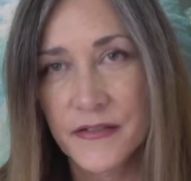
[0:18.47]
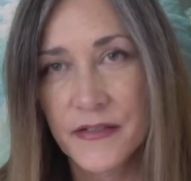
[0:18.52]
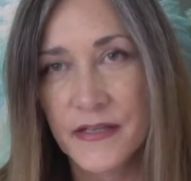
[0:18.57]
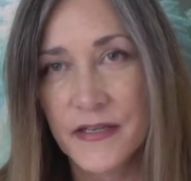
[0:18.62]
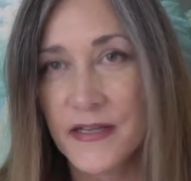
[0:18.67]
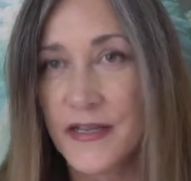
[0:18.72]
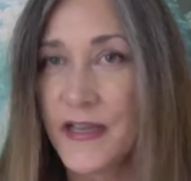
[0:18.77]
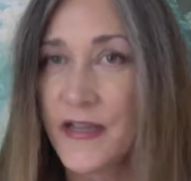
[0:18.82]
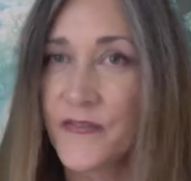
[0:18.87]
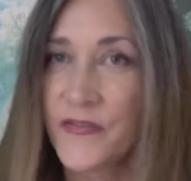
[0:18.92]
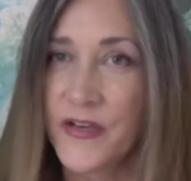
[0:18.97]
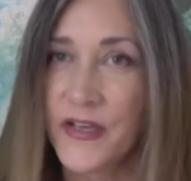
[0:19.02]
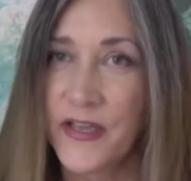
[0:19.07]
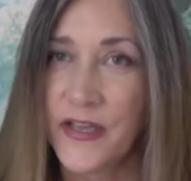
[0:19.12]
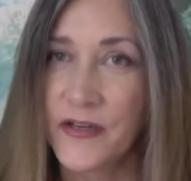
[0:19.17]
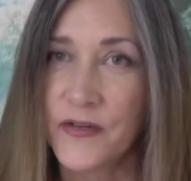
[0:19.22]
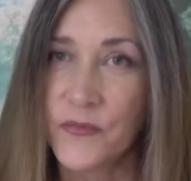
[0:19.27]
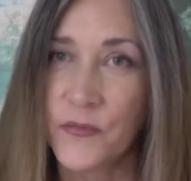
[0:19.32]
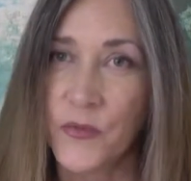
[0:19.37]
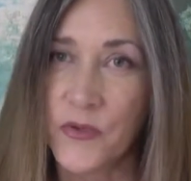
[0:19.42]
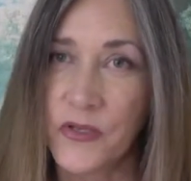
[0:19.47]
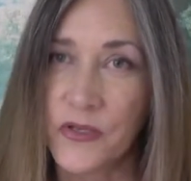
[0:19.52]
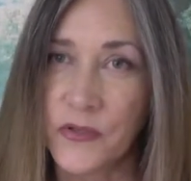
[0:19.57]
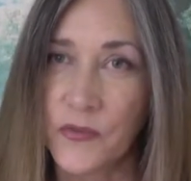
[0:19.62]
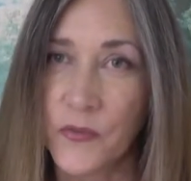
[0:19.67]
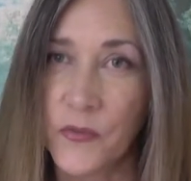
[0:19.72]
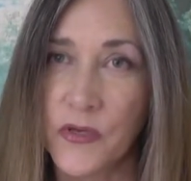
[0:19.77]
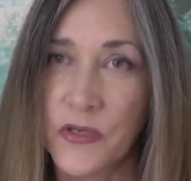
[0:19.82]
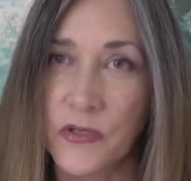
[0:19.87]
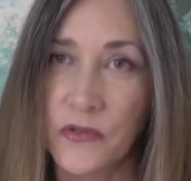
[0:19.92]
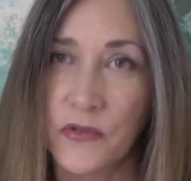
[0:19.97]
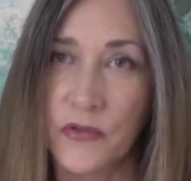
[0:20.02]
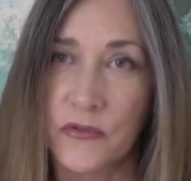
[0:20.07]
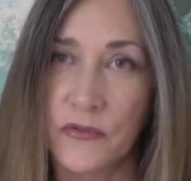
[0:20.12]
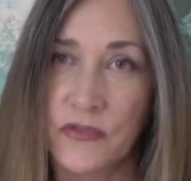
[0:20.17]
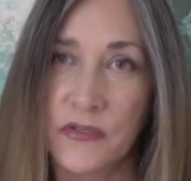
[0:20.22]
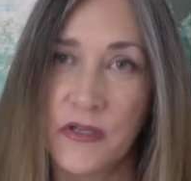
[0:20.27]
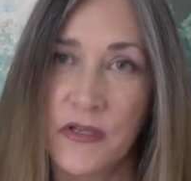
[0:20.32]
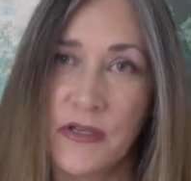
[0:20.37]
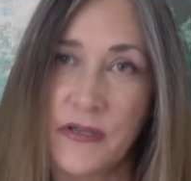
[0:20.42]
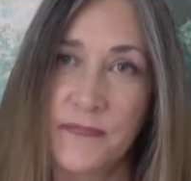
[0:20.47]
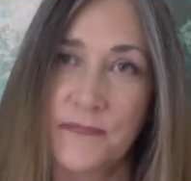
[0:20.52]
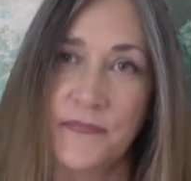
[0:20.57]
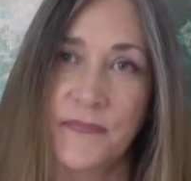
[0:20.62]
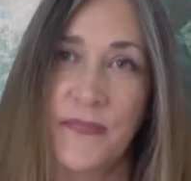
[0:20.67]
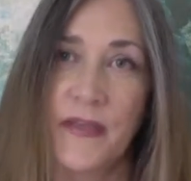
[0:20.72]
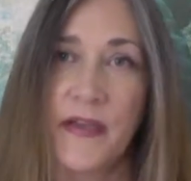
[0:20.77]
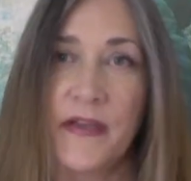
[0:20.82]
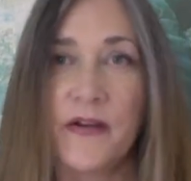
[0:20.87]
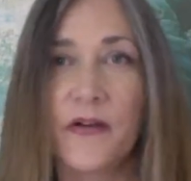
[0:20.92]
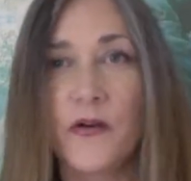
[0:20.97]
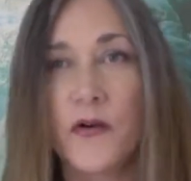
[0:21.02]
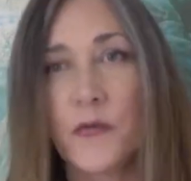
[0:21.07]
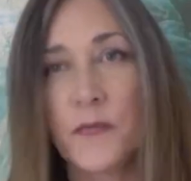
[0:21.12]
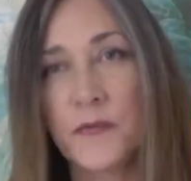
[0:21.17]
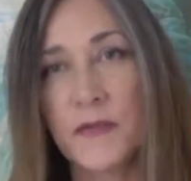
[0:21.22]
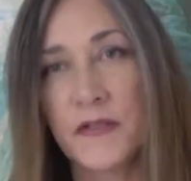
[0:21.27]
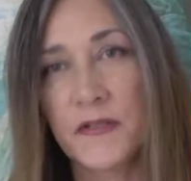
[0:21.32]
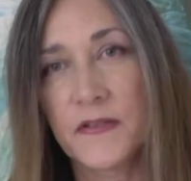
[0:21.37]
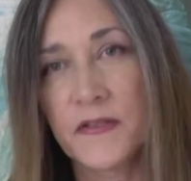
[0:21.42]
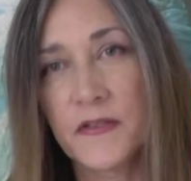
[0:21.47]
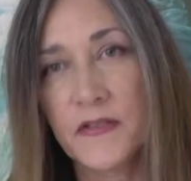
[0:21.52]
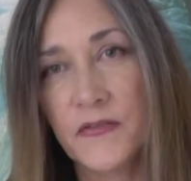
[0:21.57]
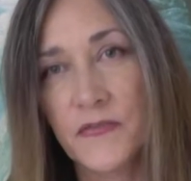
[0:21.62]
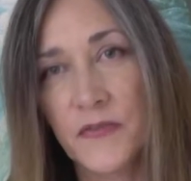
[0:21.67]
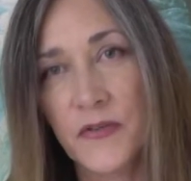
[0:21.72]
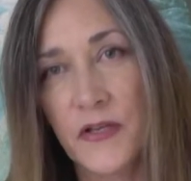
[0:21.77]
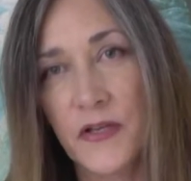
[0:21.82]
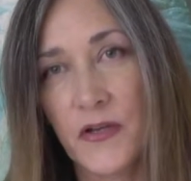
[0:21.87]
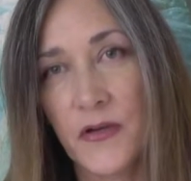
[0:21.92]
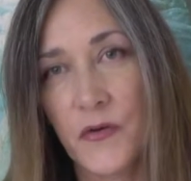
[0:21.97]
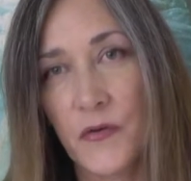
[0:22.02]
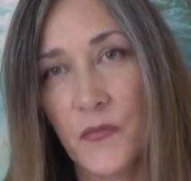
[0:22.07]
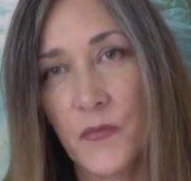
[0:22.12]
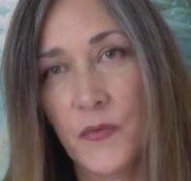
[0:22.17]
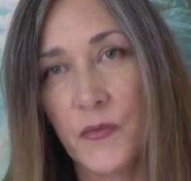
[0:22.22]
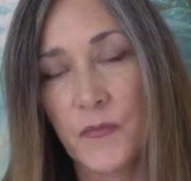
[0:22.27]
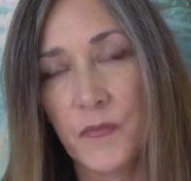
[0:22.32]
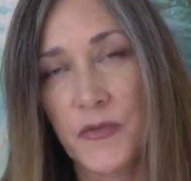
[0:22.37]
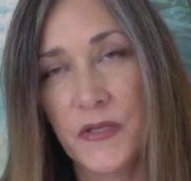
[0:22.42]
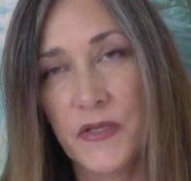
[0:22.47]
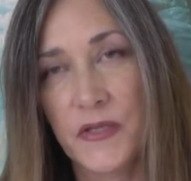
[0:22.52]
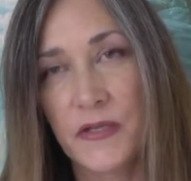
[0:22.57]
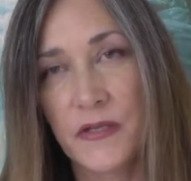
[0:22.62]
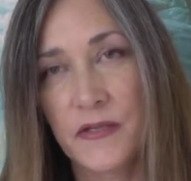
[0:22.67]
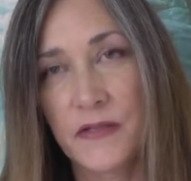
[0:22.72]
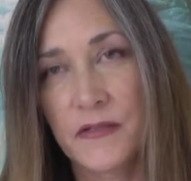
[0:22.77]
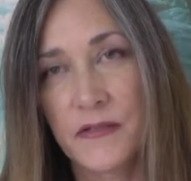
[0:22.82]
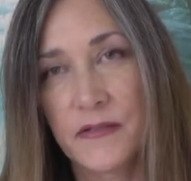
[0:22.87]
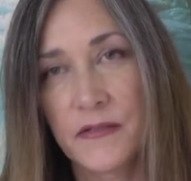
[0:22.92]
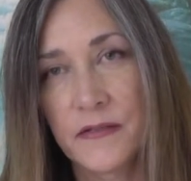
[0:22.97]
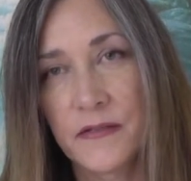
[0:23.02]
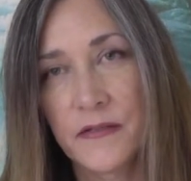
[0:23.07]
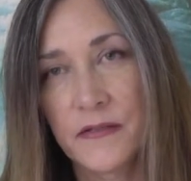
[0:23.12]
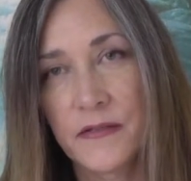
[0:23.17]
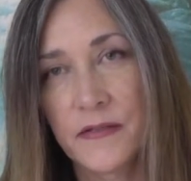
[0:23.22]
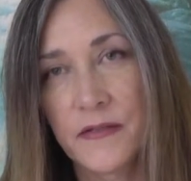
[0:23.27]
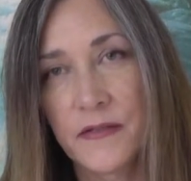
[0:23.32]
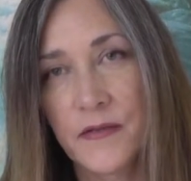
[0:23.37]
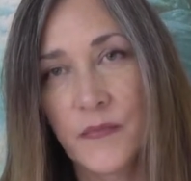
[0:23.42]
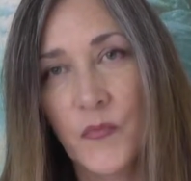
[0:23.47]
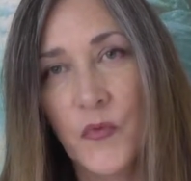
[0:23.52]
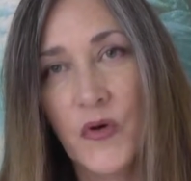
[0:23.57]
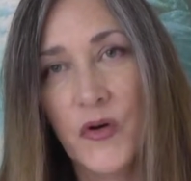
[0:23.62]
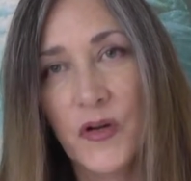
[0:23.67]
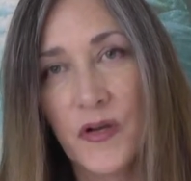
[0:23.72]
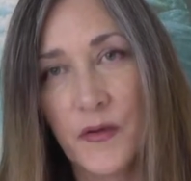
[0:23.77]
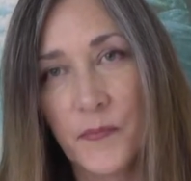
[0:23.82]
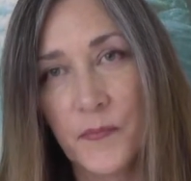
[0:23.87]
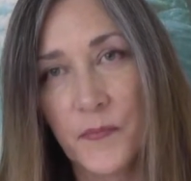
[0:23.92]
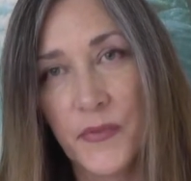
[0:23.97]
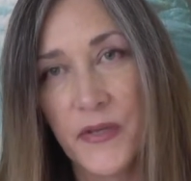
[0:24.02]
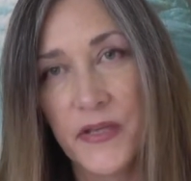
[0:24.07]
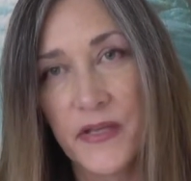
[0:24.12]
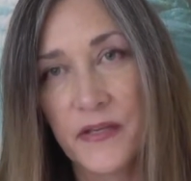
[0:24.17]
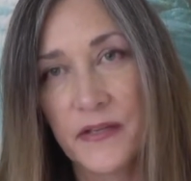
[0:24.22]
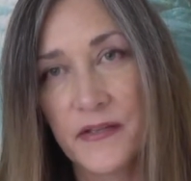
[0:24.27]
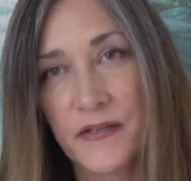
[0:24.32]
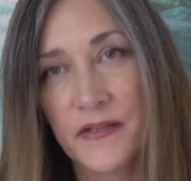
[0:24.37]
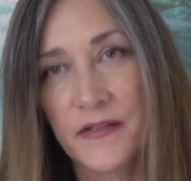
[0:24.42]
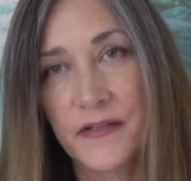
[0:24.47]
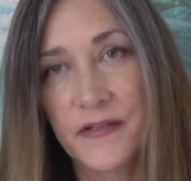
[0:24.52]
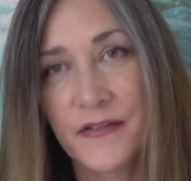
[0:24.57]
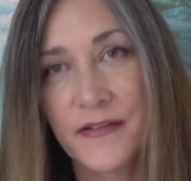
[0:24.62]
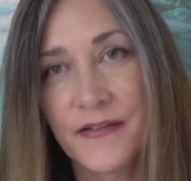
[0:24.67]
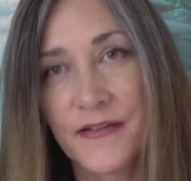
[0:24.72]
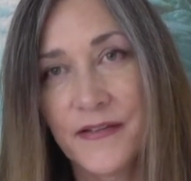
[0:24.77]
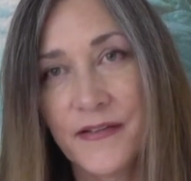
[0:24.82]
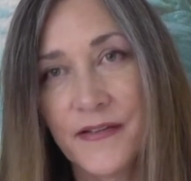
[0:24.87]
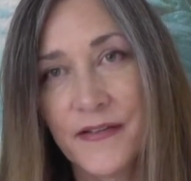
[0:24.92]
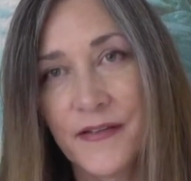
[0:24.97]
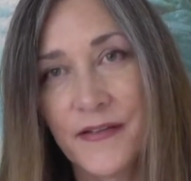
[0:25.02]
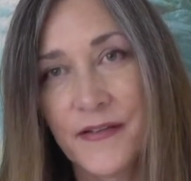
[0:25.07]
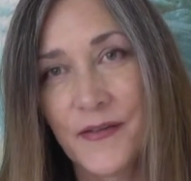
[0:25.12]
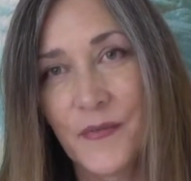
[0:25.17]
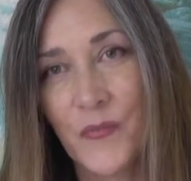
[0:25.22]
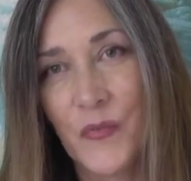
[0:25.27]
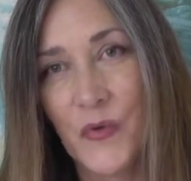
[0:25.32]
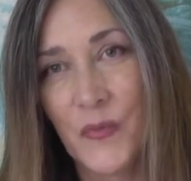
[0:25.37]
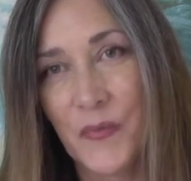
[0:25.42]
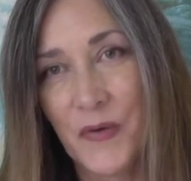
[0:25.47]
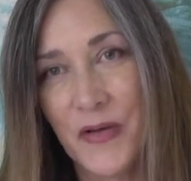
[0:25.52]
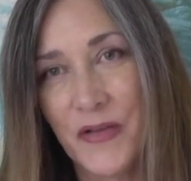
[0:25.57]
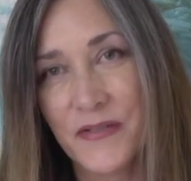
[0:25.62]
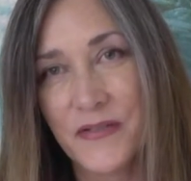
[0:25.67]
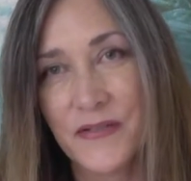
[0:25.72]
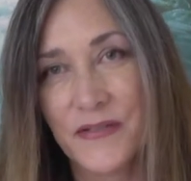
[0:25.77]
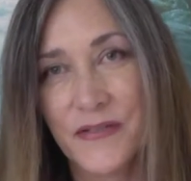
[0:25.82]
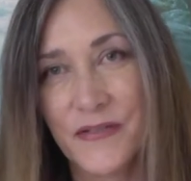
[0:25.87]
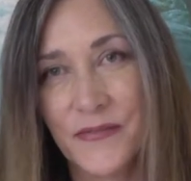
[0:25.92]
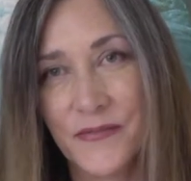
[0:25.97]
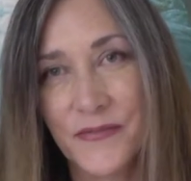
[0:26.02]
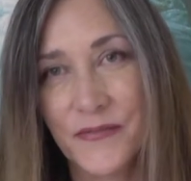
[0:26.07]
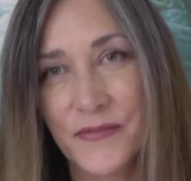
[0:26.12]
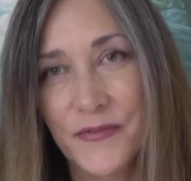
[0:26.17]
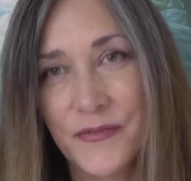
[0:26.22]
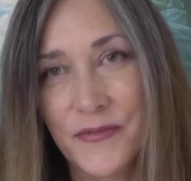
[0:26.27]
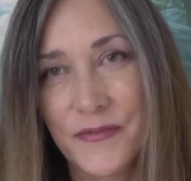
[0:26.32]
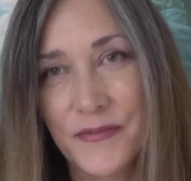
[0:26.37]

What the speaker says: and I haven't added one in quite a long time, I'd hope that this video would be more upbeat, more positive.